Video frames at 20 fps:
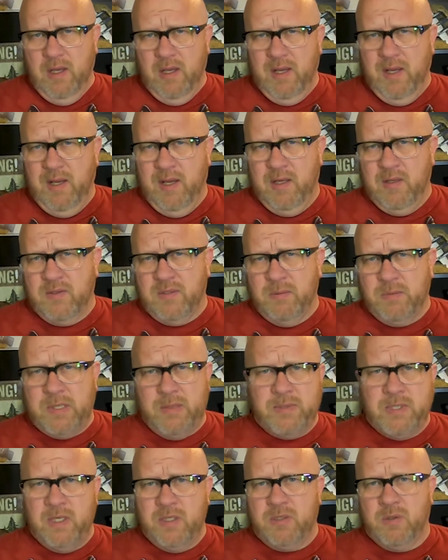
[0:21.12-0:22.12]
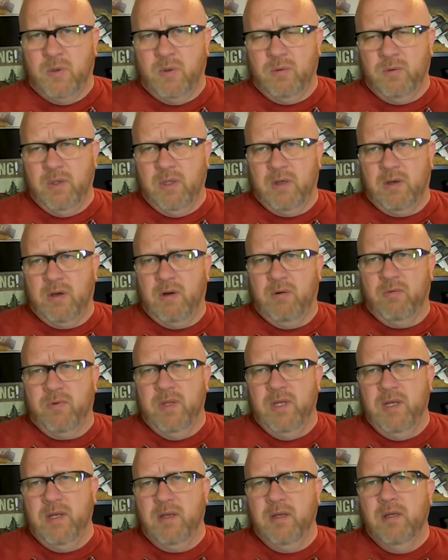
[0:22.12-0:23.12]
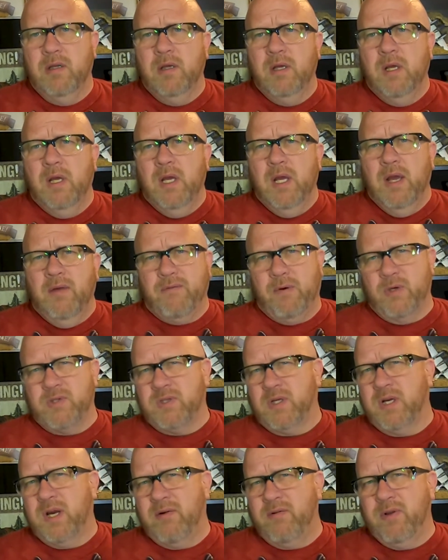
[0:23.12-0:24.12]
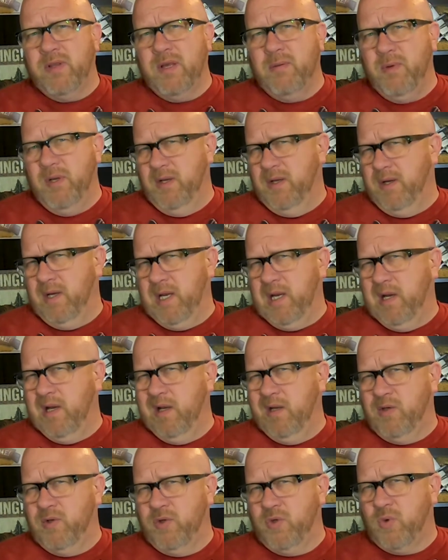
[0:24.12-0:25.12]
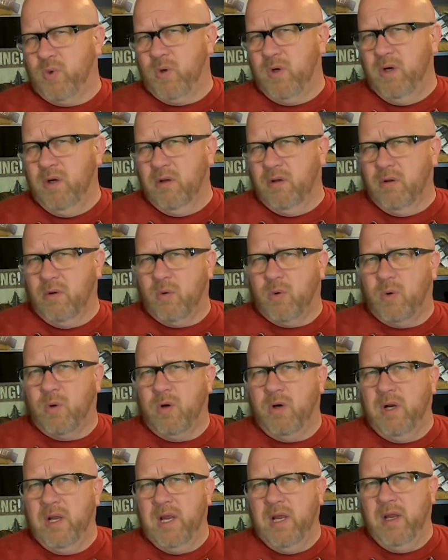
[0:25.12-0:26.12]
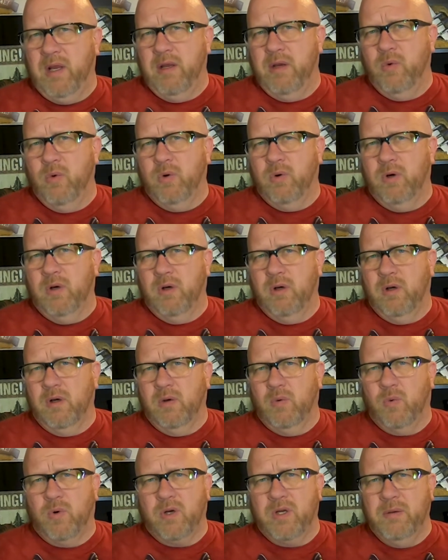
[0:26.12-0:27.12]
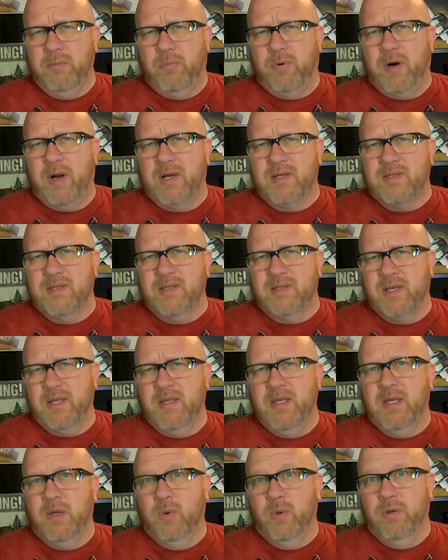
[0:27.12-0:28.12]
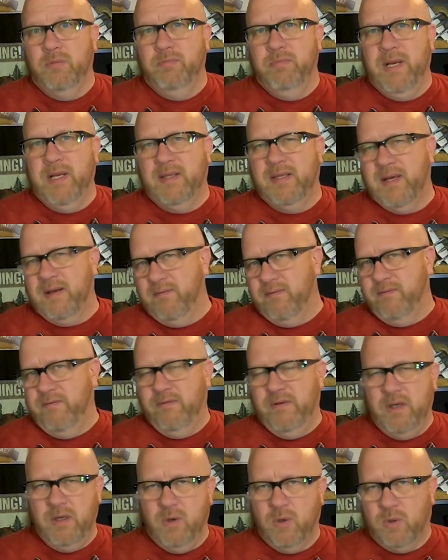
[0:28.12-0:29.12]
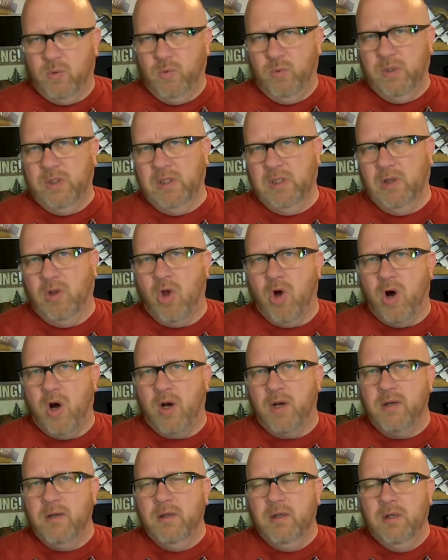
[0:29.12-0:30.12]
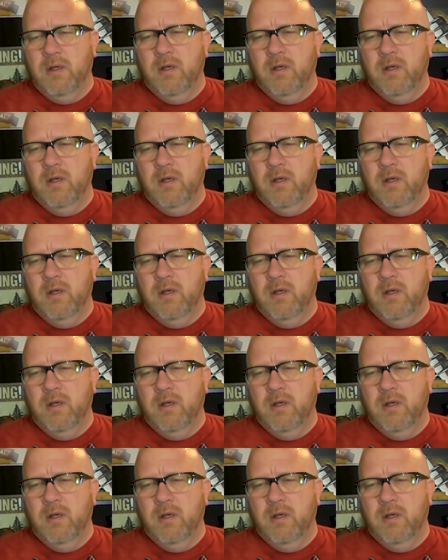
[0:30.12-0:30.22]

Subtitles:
And sometimes I don't think, if I was to cover them in a tutorial or a work in process, I think it would make that video really long.